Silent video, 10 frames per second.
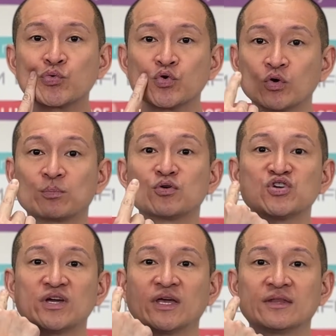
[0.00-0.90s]
You're
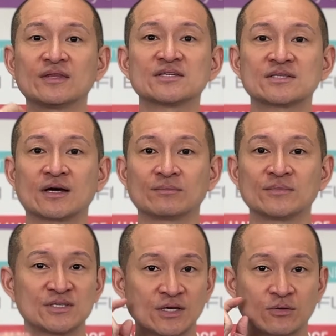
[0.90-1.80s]
pushing in this time
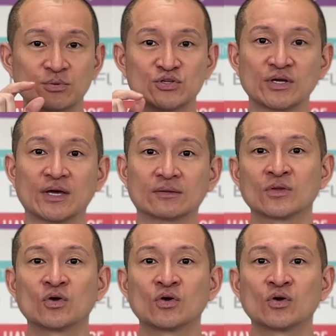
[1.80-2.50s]
instead of pushing out.